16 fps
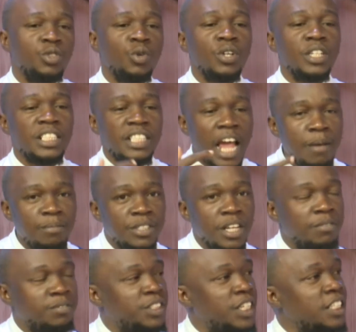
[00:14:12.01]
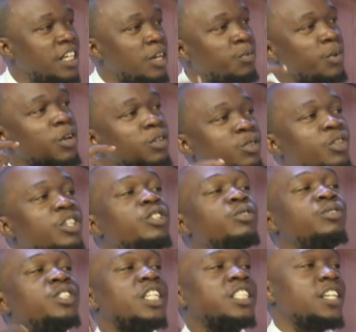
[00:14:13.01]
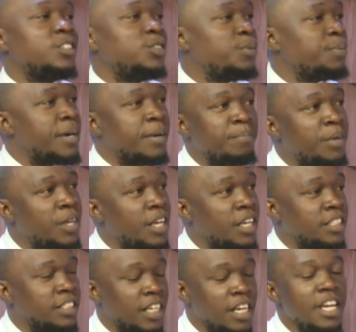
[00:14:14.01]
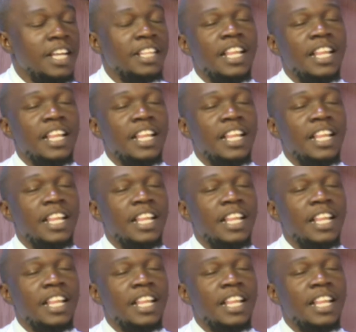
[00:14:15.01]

So times have changed, and we also need to change as human beings.